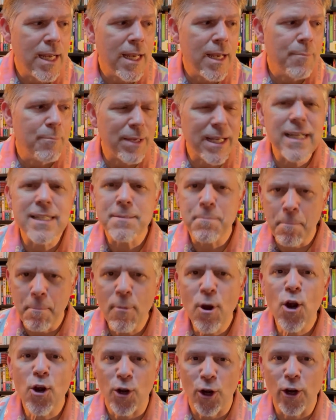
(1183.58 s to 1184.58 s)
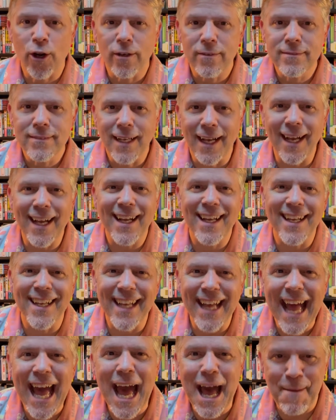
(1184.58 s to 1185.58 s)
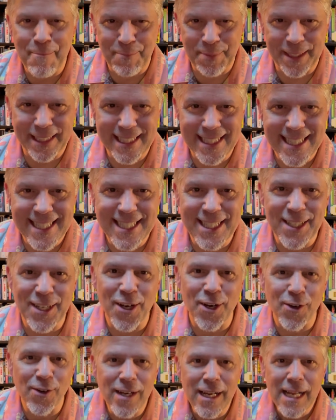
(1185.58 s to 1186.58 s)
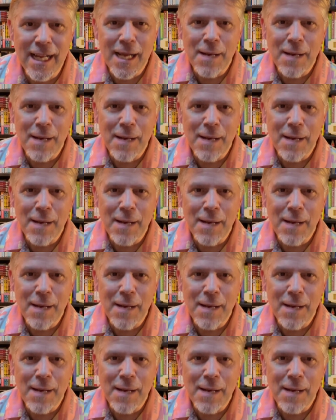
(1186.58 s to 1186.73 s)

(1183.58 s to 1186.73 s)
because murder happens, you know.